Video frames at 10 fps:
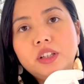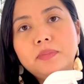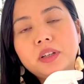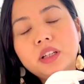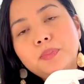
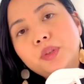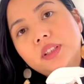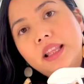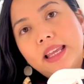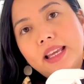I'm gonna put
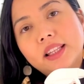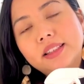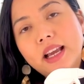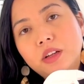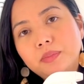the link
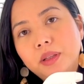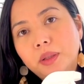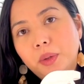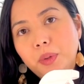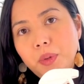down
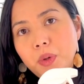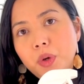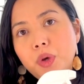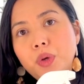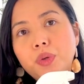below.
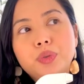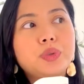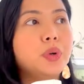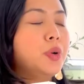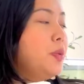
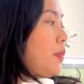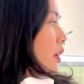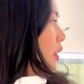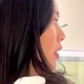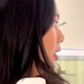So
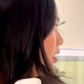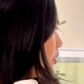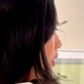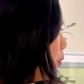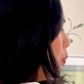this
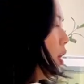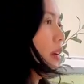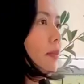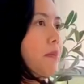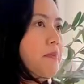
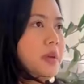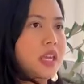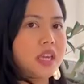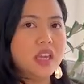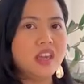one
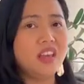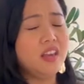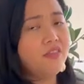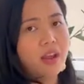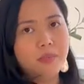being
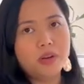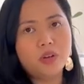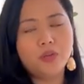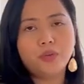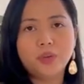a fabric,
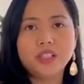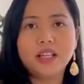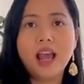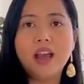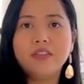of course, and
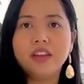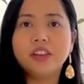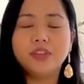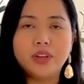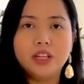having
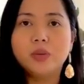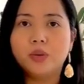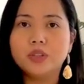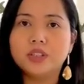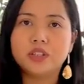three
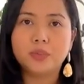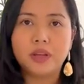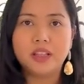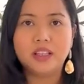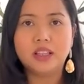dogs as
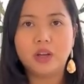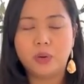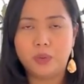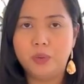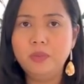well in the
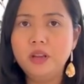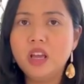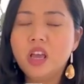home,